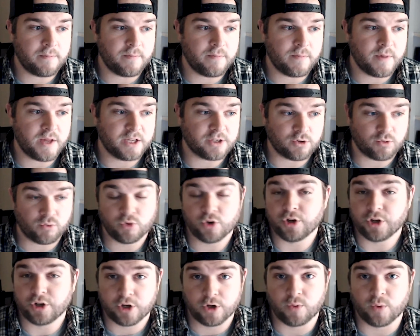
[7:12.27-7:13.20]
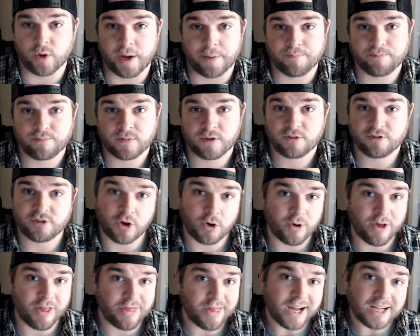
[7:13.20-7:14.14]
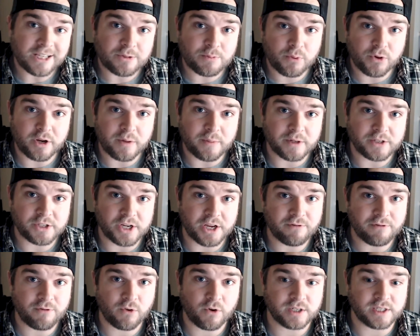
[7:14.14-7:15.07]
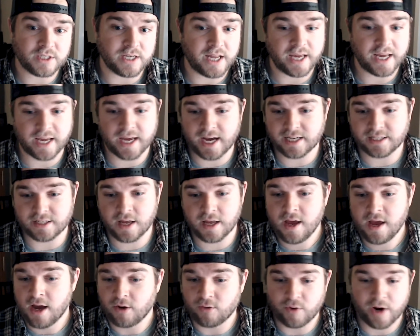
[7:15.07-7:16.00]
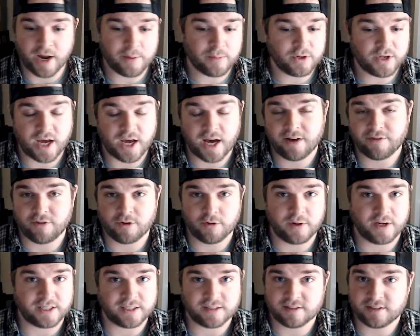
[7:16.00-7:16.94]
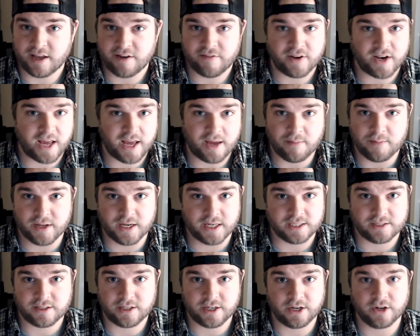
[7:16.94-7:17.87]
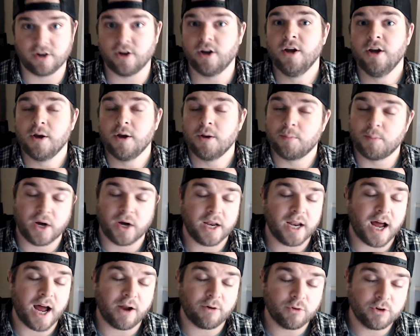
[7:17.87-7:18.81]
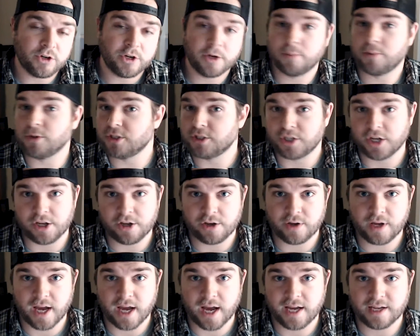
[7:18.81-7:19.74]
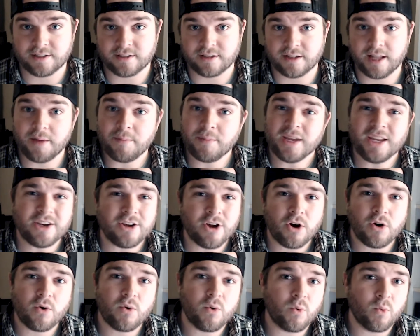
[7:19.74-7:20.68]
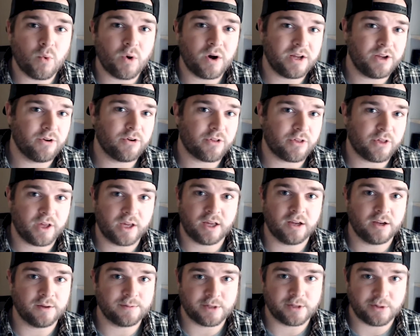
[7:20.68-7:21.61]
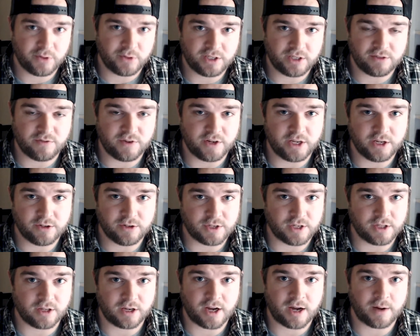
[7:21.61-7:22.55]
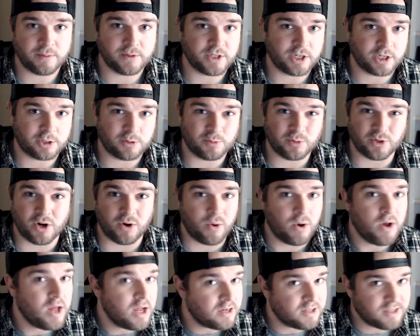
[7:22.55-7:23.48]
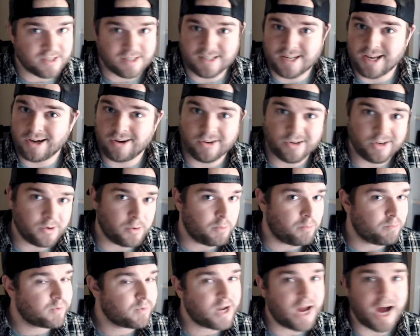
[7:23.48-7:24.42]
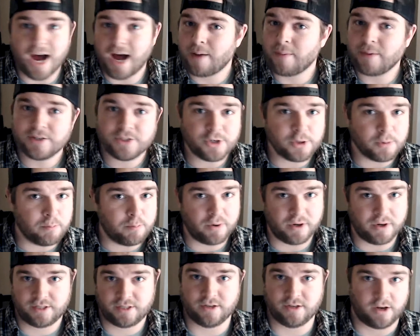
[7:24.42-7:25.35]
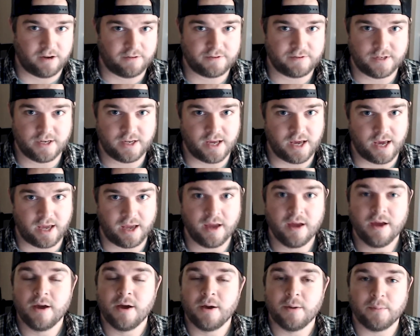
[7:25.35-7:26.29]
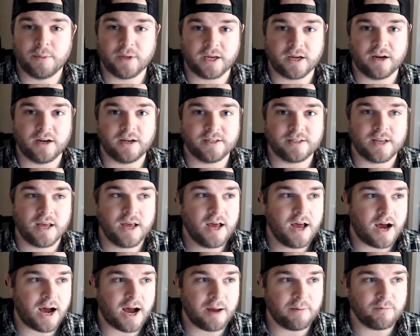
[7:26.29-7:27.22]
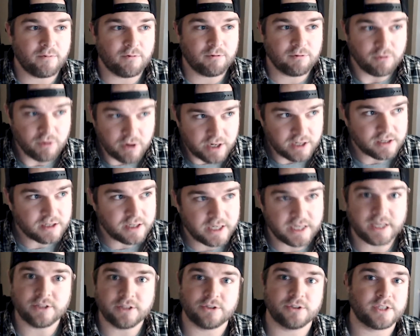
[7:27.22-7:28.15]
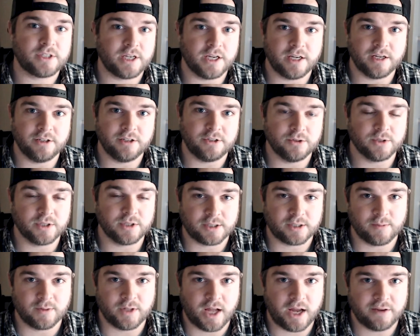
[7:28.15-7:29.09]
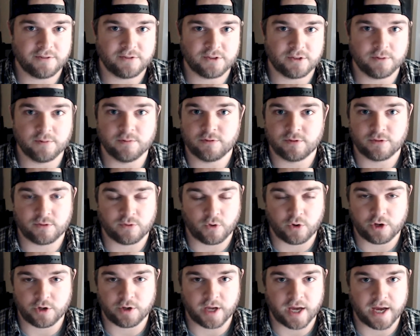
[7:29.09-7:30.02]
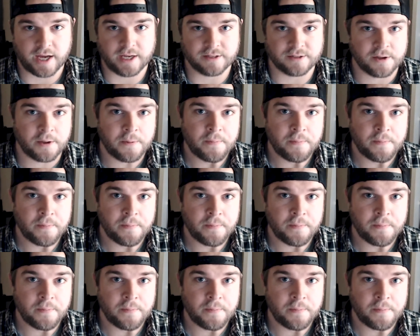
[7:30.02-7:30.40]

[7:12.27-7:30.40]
it's a really good way. So that's pretty much it for today, guys. Rambled on for like 7-8 minutes here, but I really appreciate you guys. Let me know what you're thinking of some of these videos in the comment section below. Just telling you to comment your butts off today, because I'm really interested in doing some live streams for you guys.